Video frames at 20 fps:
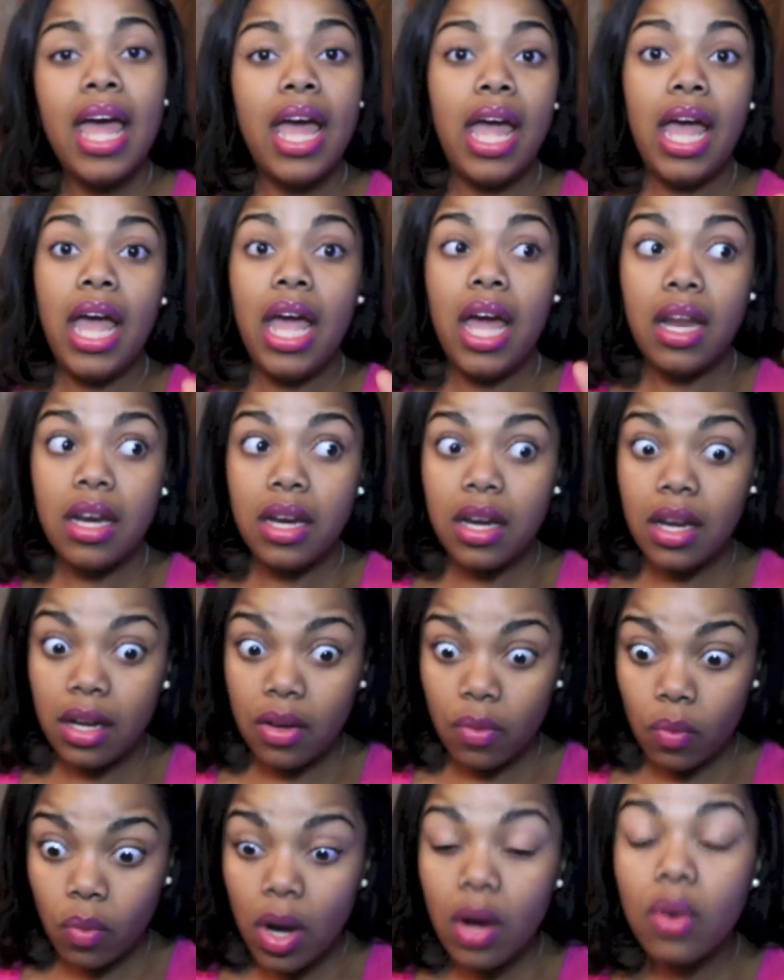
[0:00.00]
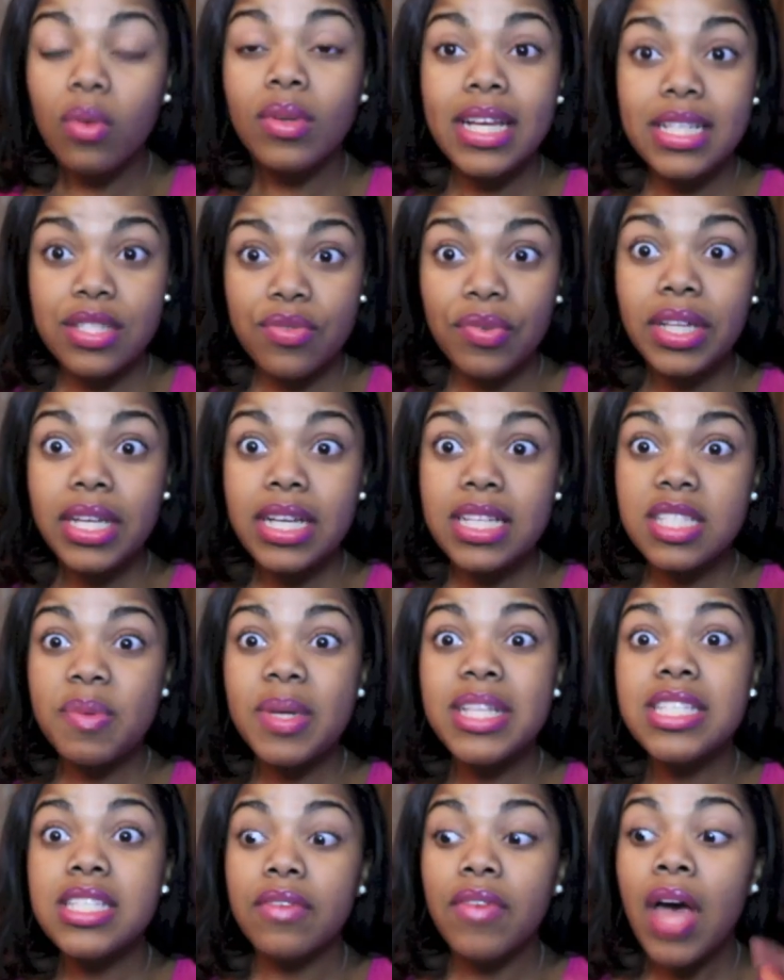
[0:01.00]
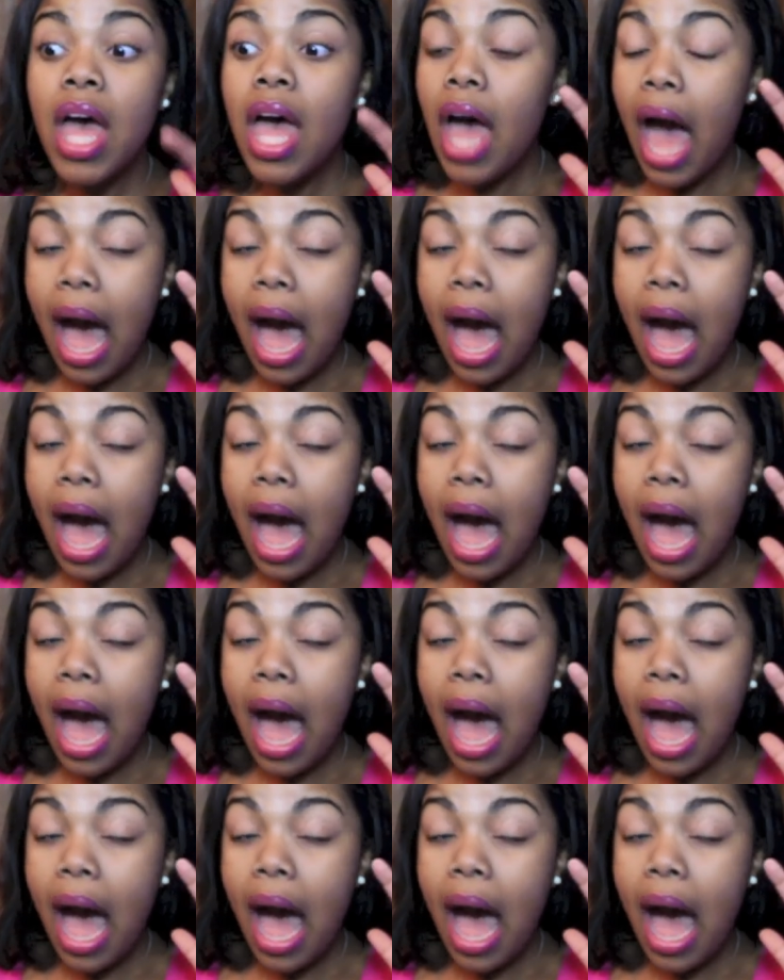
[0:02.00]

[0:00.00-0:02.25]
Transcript: And whoa, that's really expensive.